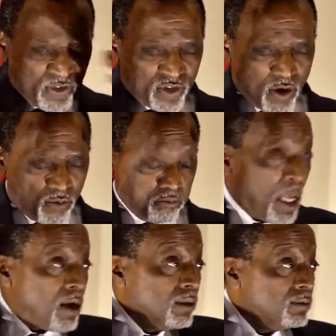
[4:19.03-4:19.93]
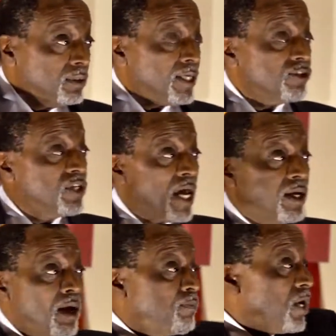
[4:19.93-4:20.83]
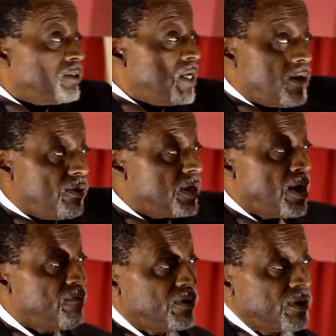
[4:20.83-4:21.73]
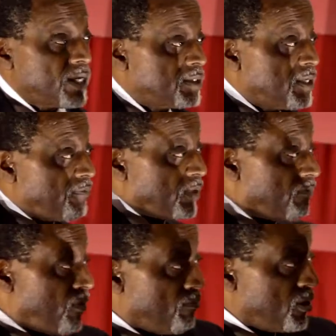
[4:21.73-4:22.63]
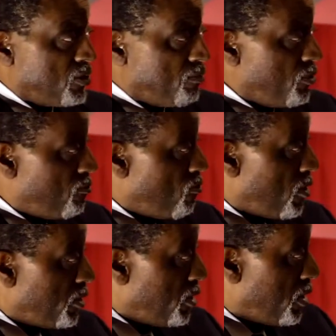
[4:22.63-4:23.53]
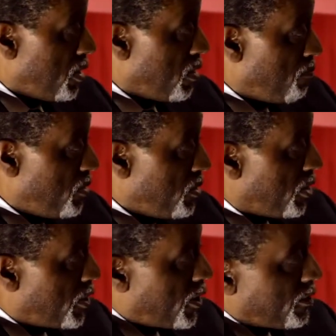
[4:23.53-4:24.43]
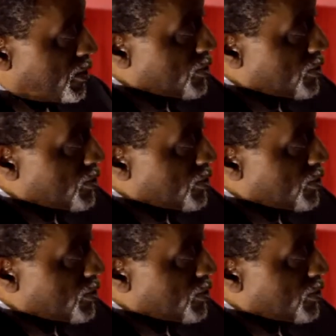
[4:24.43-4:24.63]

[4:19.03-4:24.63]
So, well, let's say a president or a governor gets something from the Supreme Court in an opinion, and it